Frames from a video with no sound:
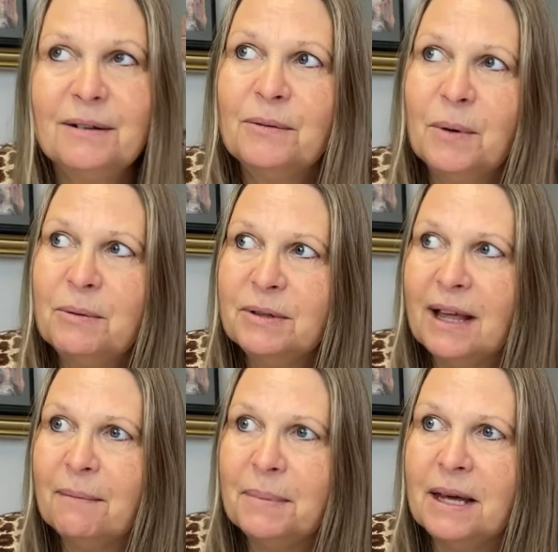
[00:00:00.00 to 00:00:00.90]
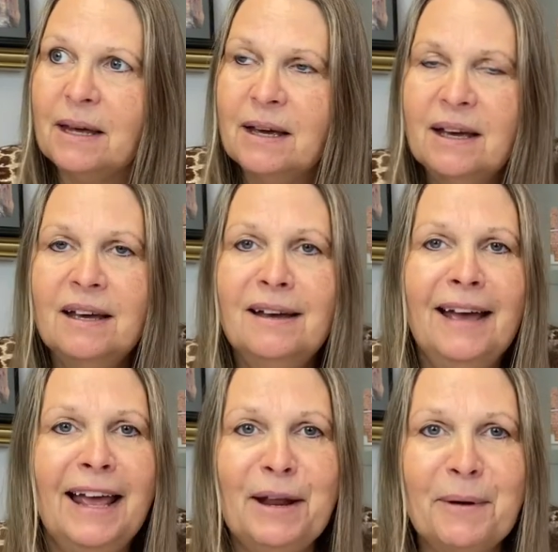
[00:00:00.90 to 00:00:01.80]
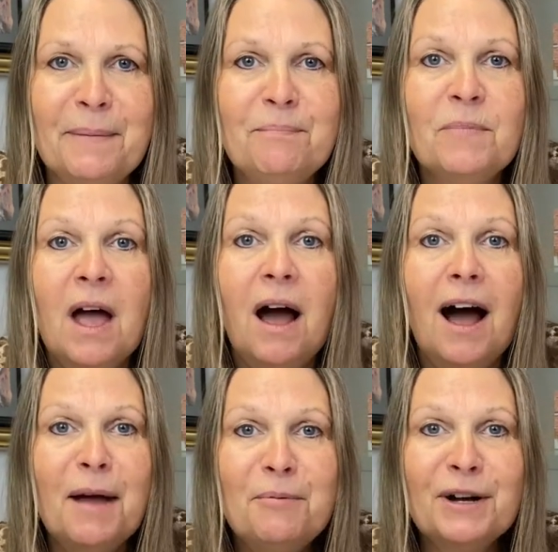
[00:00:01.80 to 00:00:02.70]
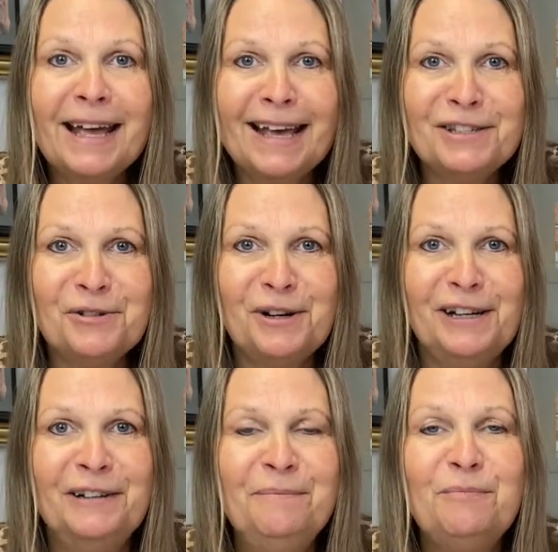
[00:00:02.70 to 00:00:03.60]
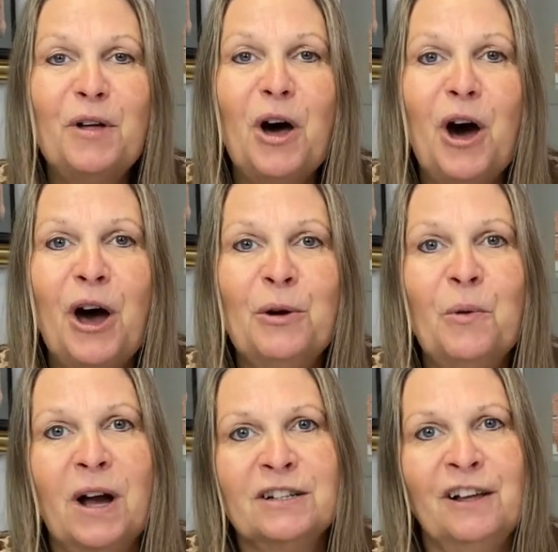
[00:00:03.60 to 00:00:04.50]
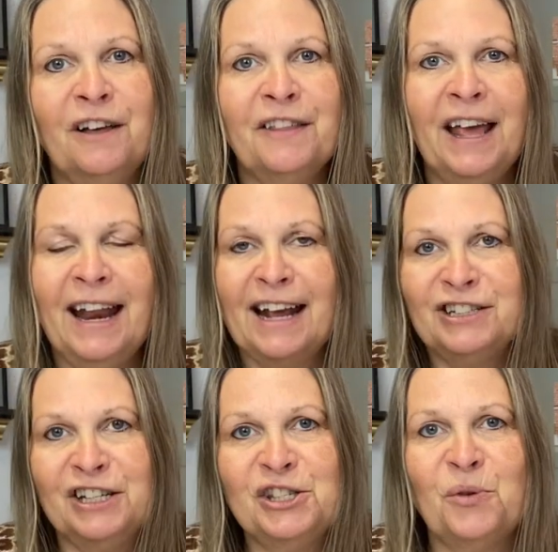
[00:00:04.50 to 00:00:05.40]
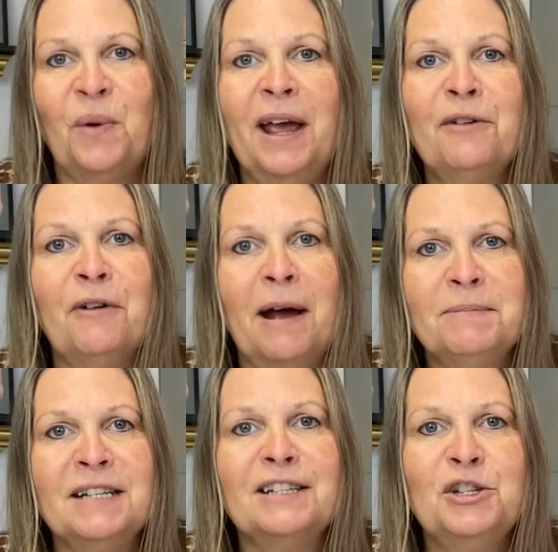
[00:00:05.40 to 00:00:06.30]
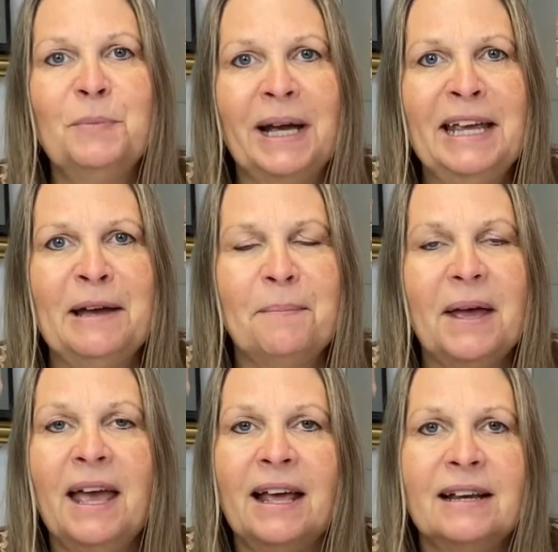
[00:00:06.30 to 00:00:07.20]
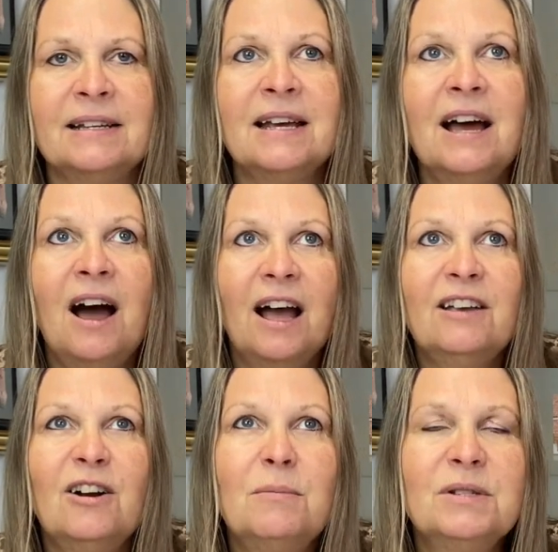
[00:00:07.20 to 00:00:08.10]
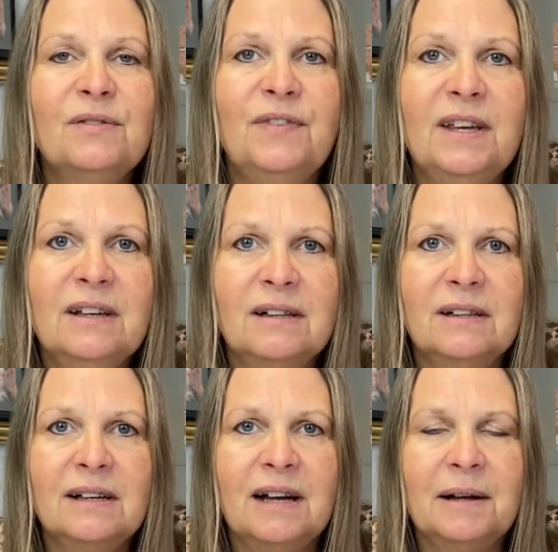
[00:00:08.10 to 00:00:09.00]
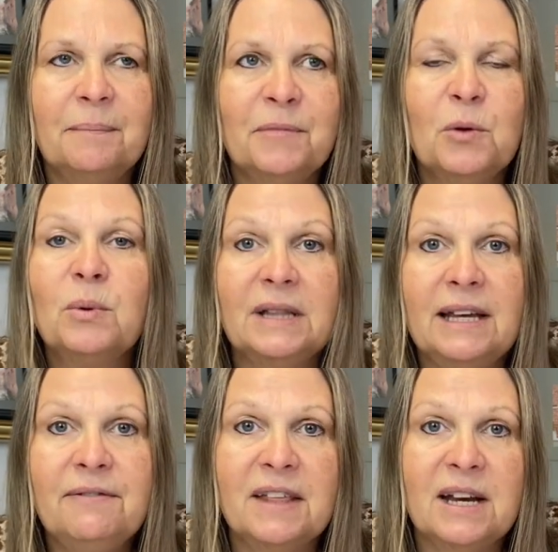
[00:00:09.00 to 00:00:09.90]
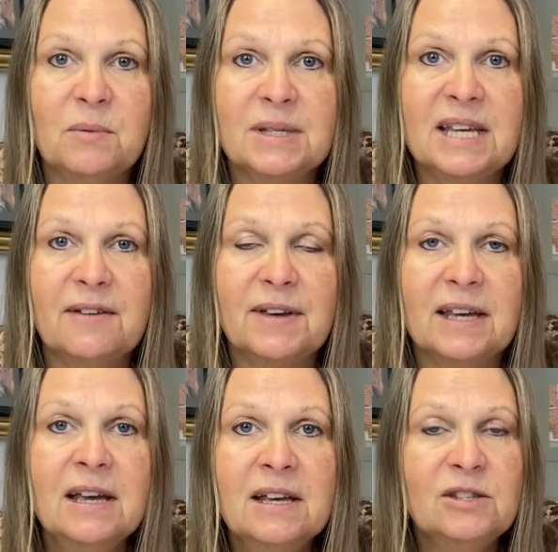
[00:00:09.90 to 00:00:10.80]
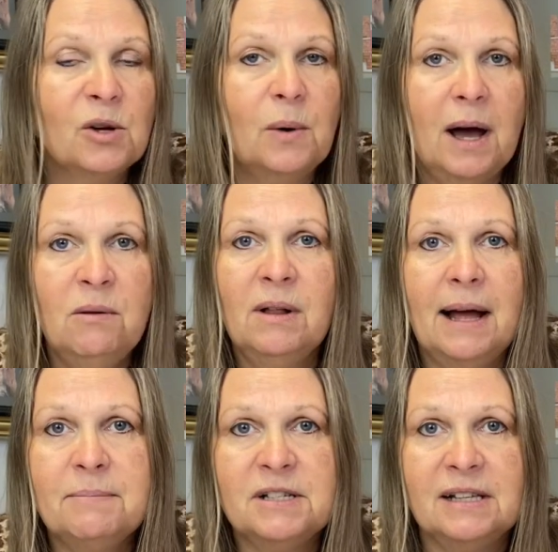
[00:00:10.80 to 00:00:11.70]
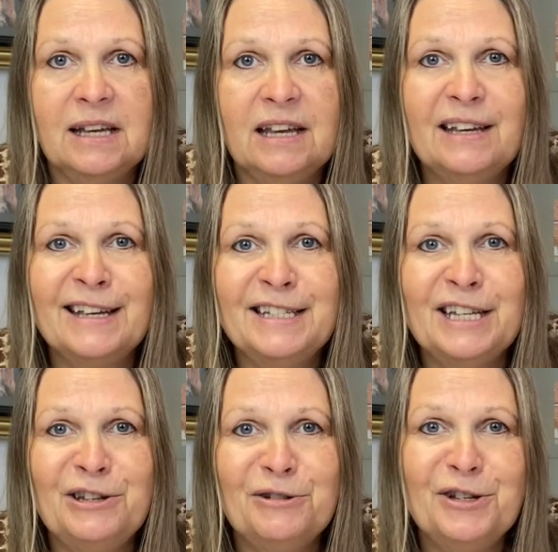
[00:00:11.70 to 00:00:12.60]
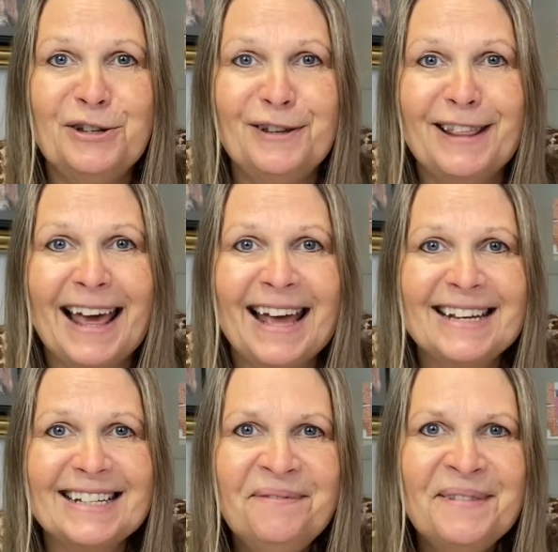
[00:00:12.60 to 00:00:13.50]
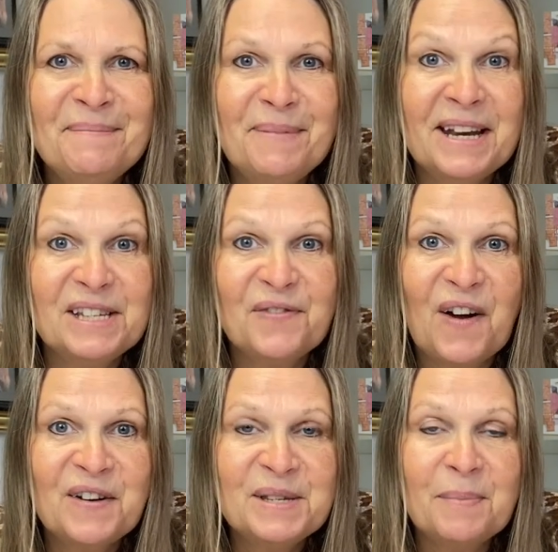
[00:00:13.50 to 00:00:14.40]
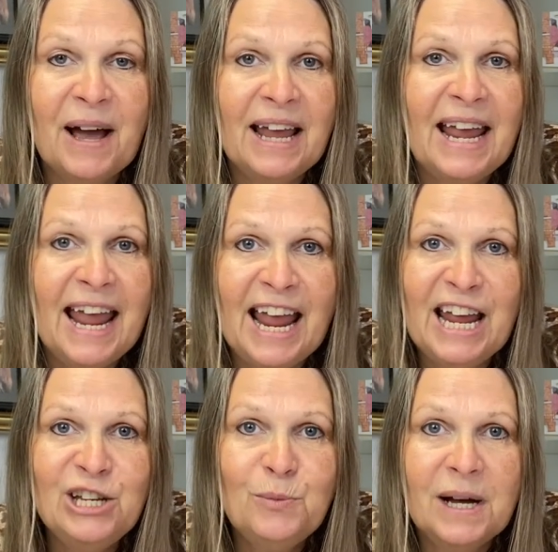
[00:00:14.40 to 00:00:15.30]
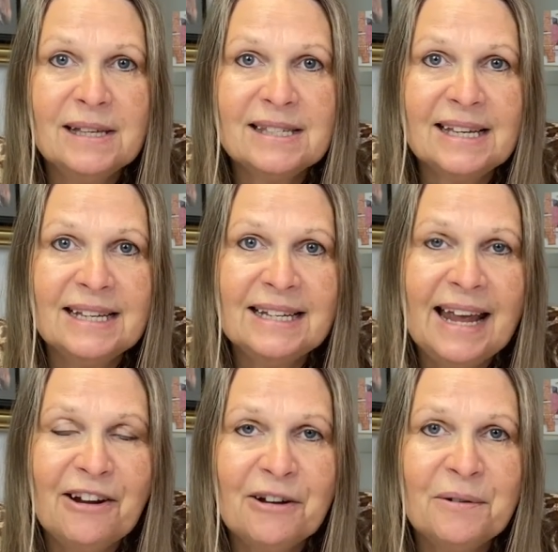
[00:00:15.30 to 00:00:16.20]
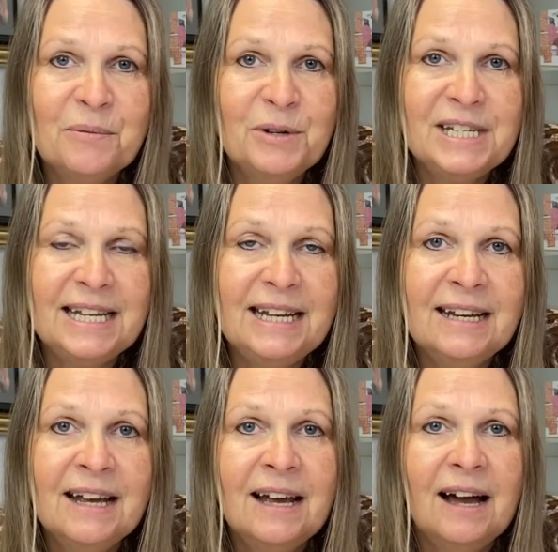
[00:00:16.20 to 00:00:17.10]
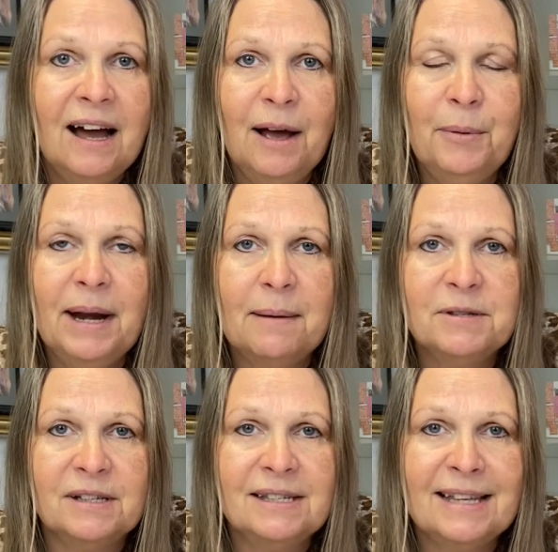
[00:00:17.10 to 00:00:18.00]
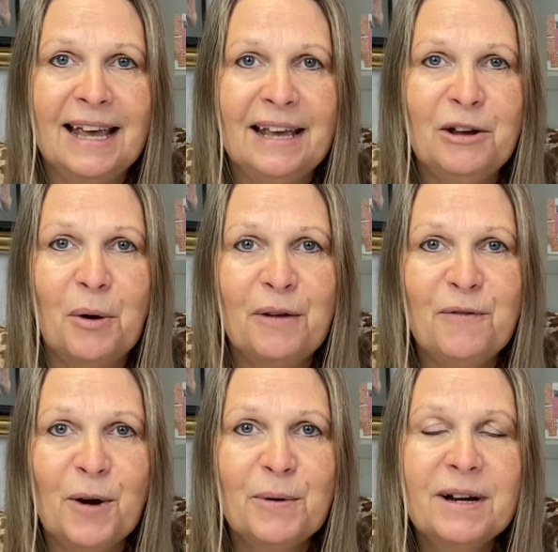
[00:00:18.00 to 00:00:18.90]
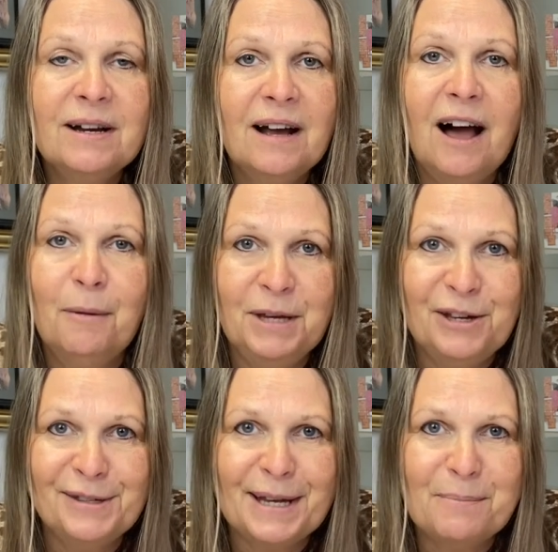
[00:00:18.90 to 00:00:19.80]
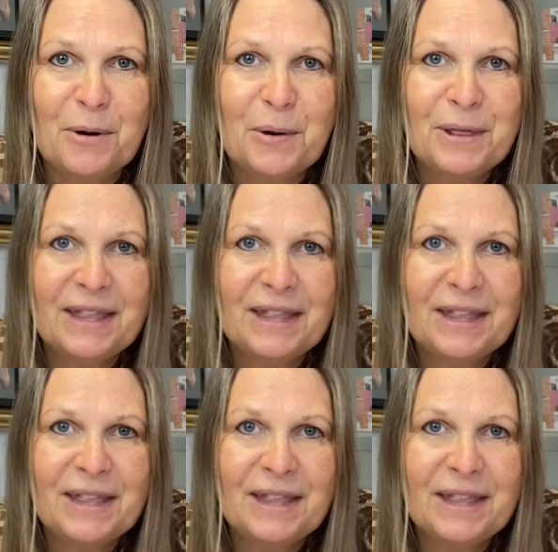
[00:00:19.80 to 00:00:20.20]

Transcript: What would that be? Anyway, I put castor oil on a washcloth and I actually saran wrapped it to my hip, and I could almost feel the relief that it was giving. So I will absolutely continue to do that. But as far as my age well skincare routine, I would absolutely say going forward, I'll be using both.